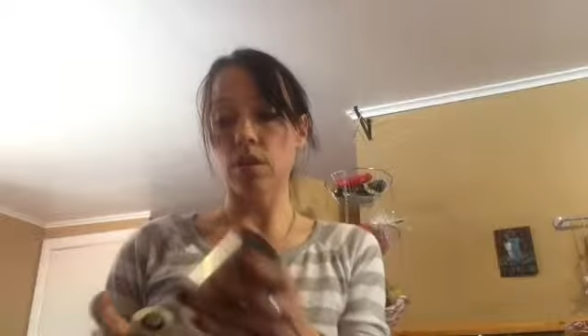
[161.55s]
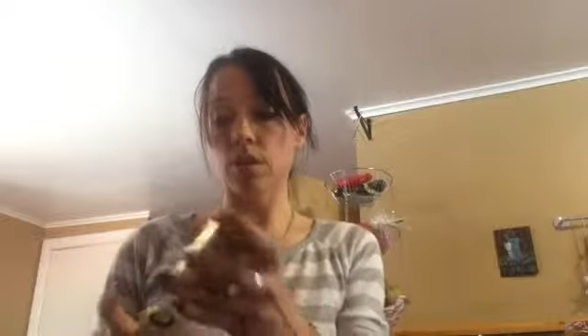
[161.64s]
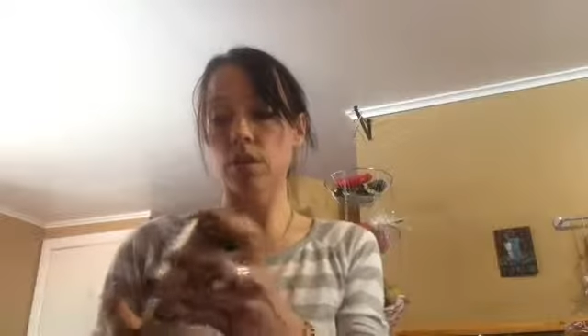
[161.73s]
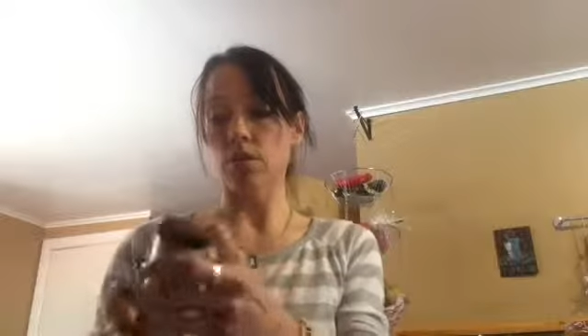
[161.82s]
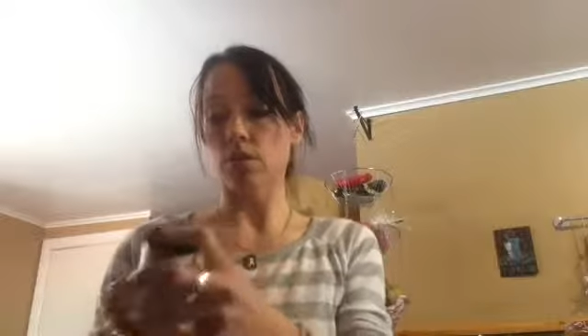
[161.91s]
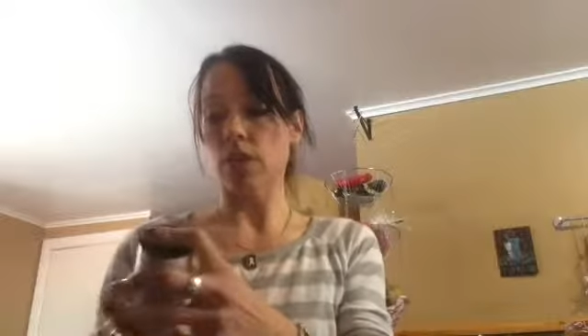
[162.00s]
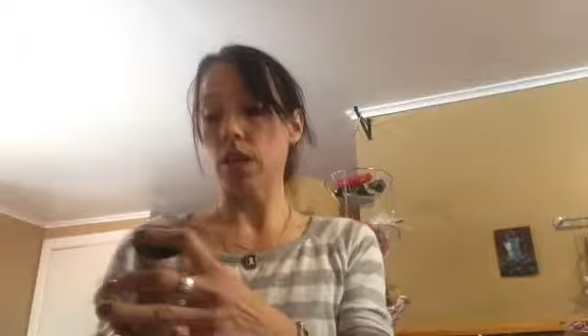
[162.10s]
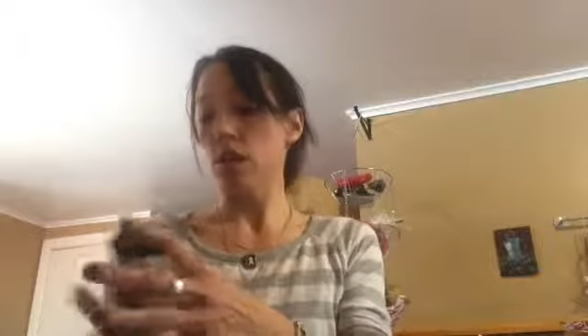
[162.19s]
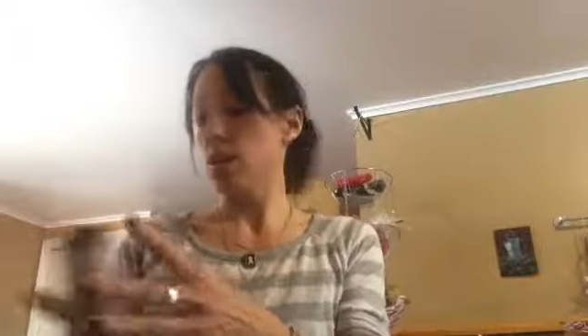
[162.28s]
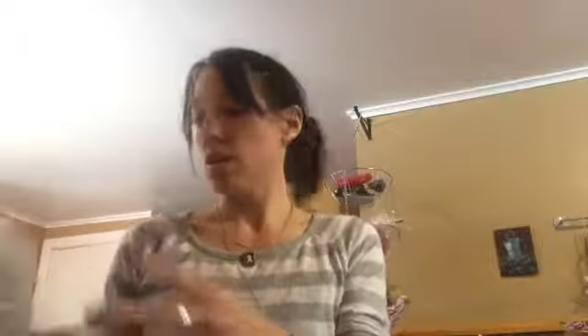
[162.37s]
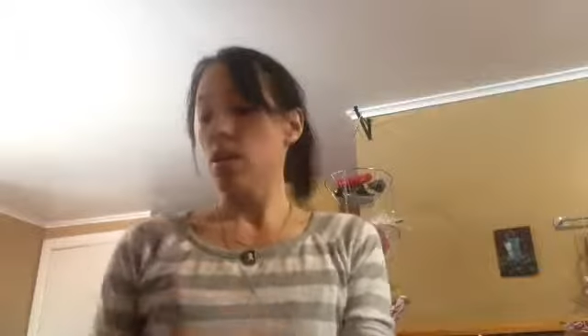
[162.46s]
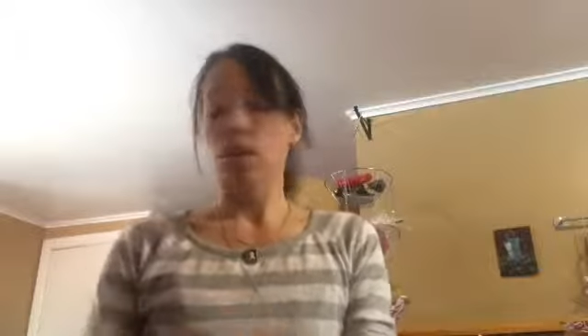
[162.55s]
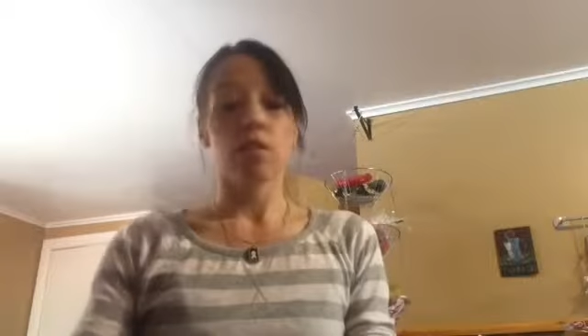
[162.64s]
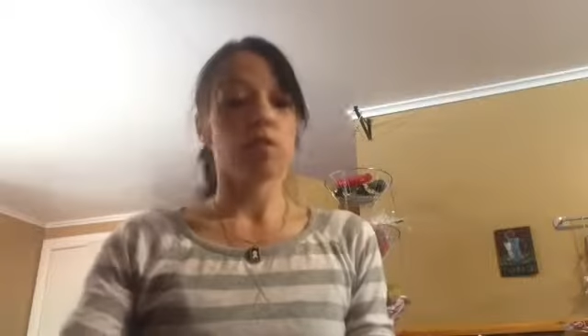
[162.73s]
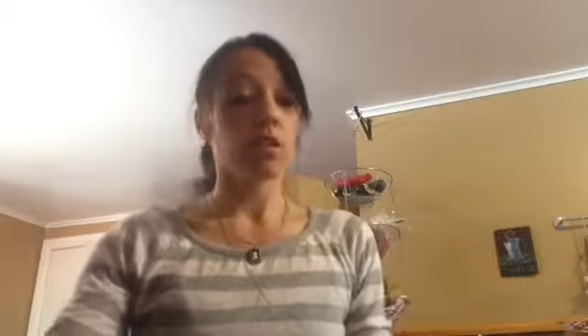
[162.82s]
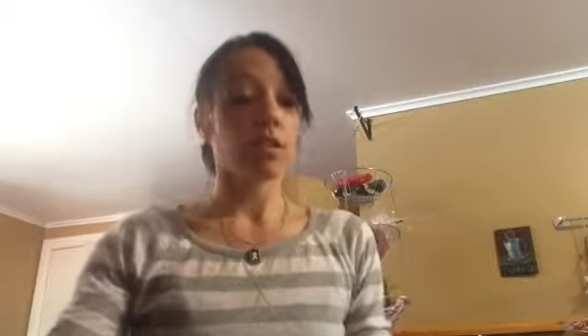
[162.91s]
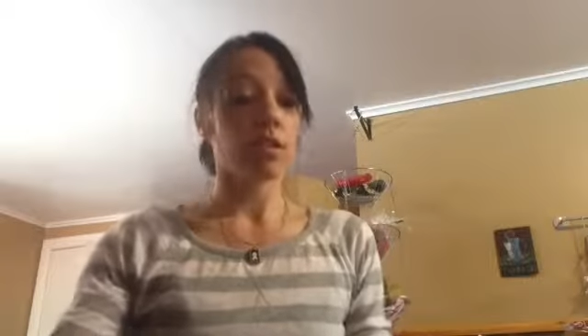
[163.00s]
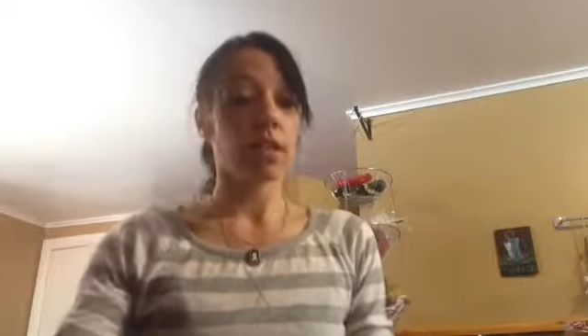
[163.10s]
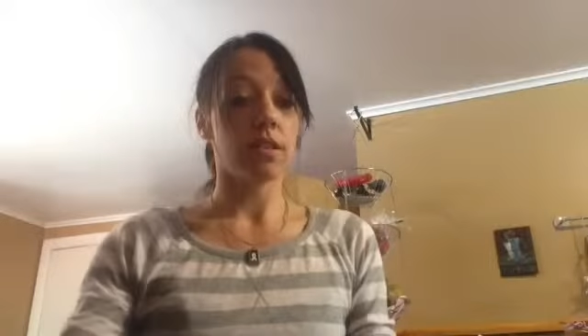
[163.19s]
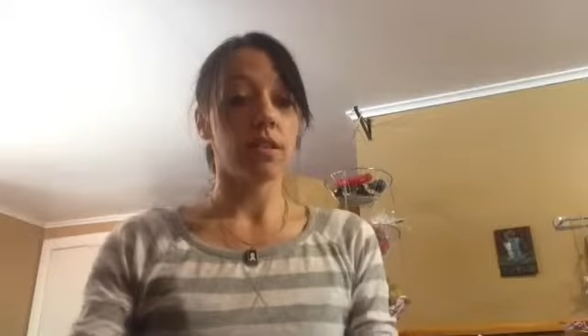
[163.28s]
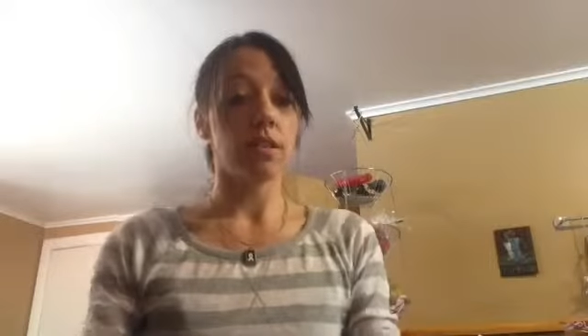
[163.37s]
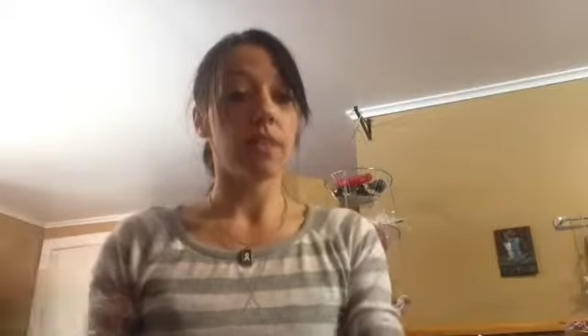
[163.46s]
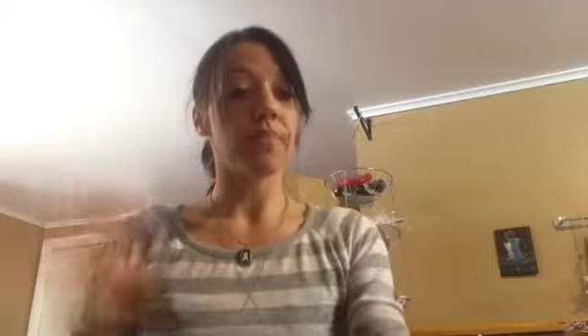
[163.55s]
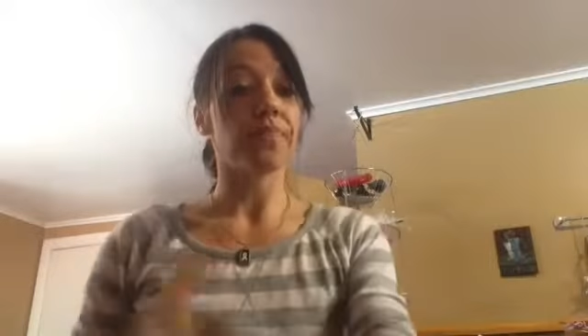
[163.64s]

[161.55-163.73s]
usually. Of course, not today.